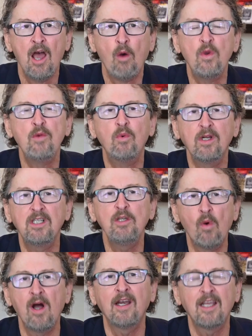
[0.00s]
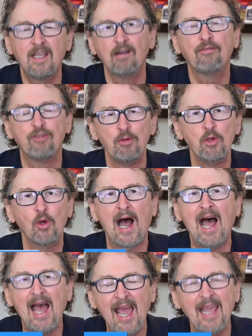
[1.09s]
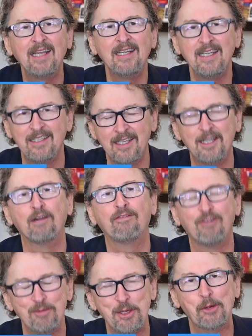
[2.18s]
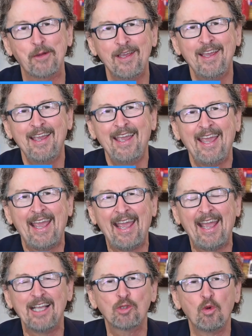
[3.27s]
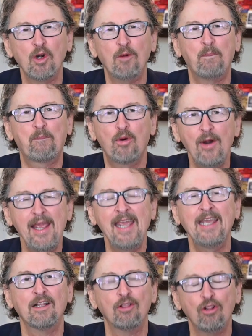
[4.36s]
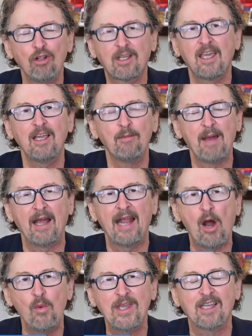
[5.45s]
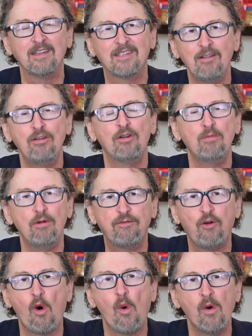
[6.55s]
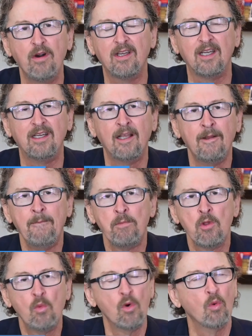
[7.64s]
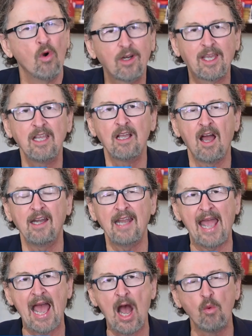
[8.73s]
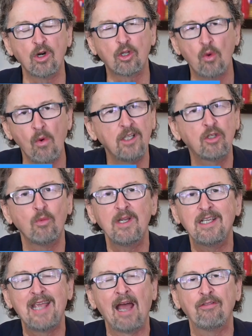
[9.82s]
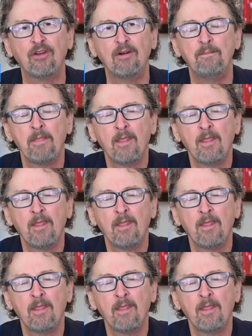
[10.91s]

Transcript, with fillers: we really want to hear from you. I need to hear from you. As we're praying and looking about how we continue to move forward and we're working on how we're going to regather,